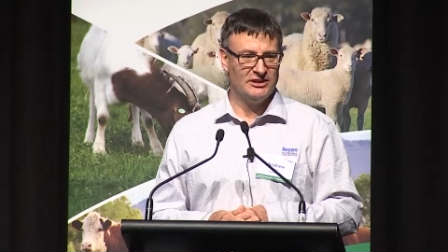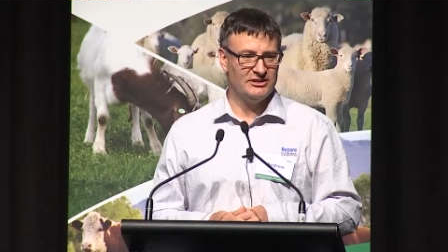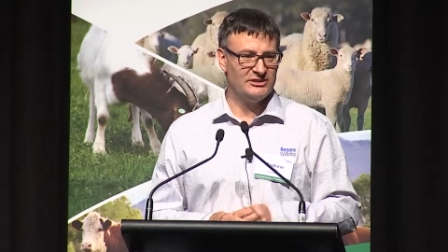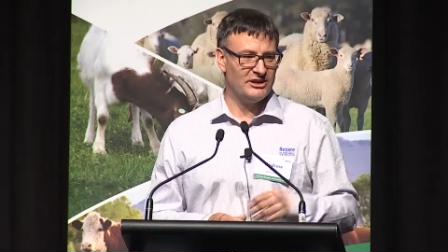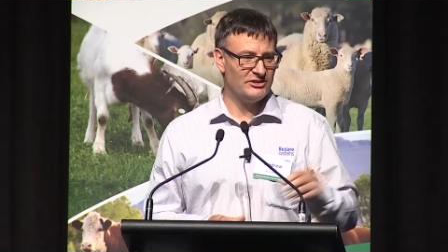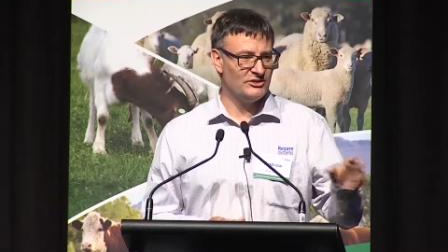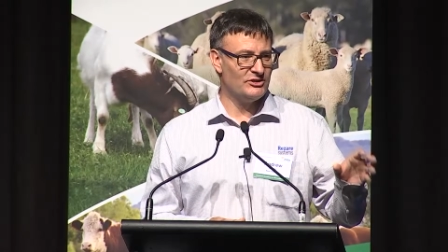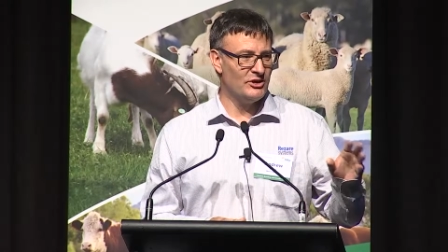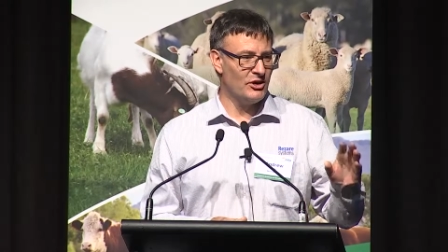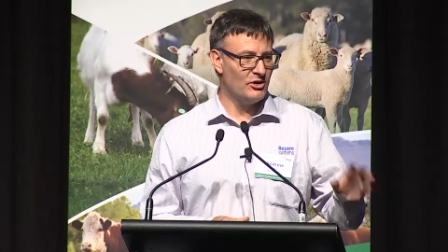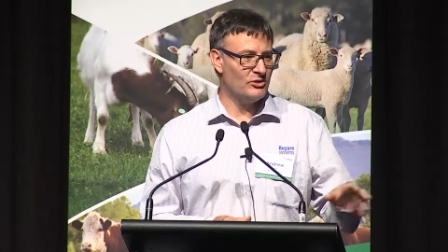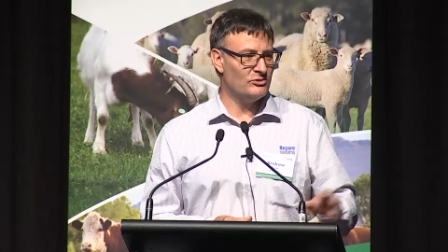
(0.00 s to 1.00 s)
It doesn't
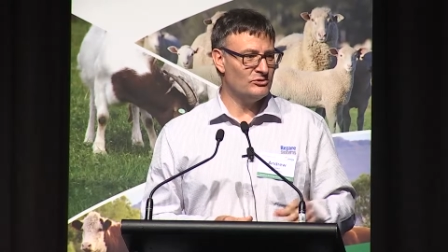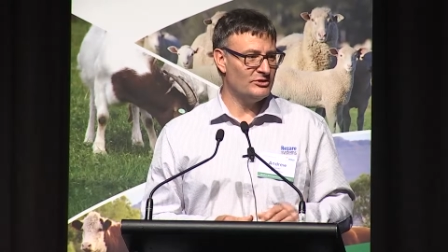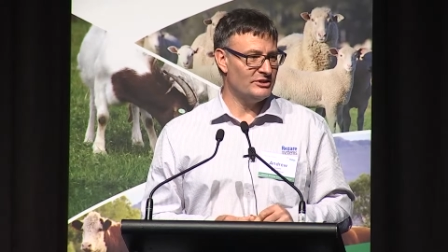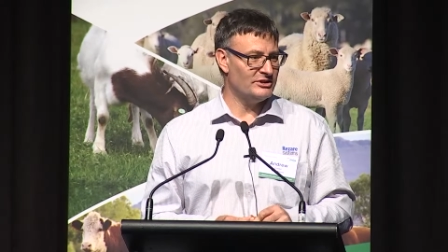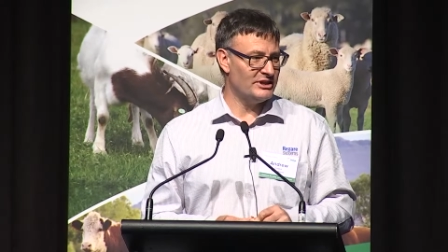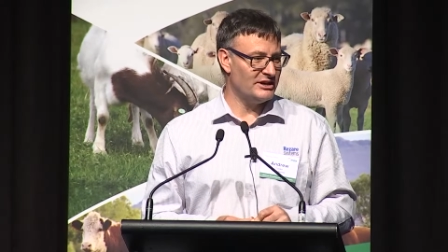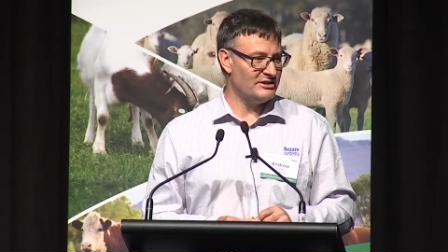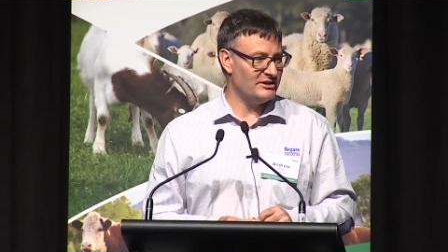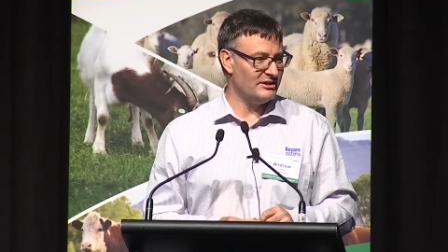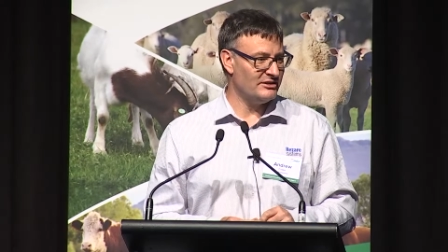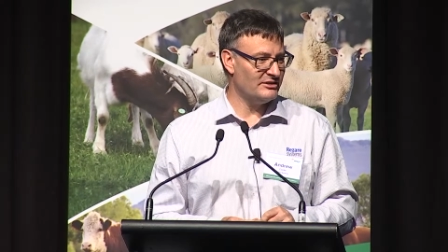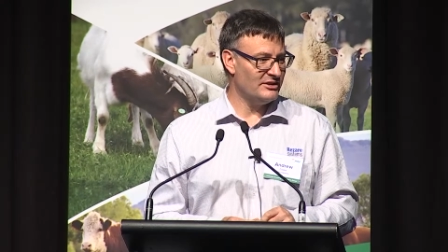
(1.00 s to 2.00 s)
hold
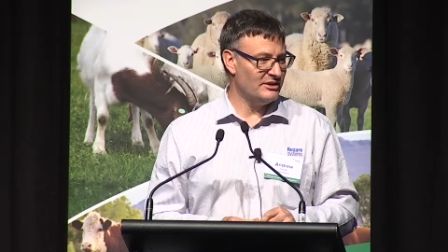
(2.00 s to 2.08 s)
data.